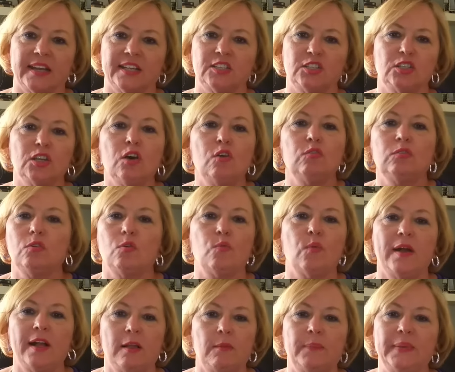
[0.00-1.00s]
It's total
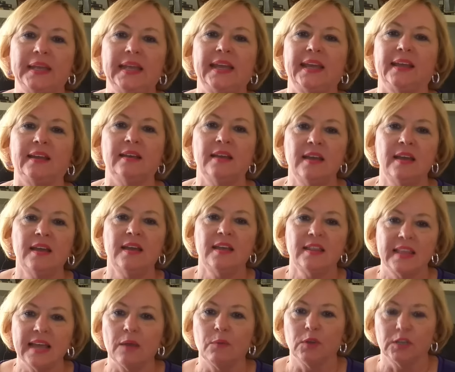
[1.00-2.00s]
well-being
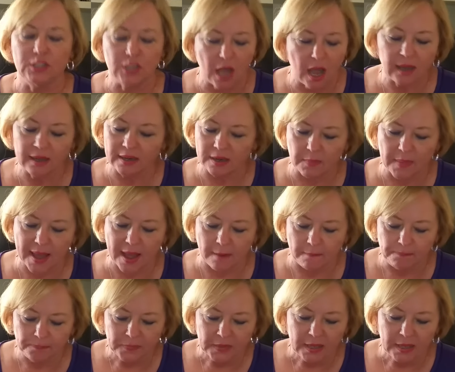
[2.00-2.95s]
that we're talking about.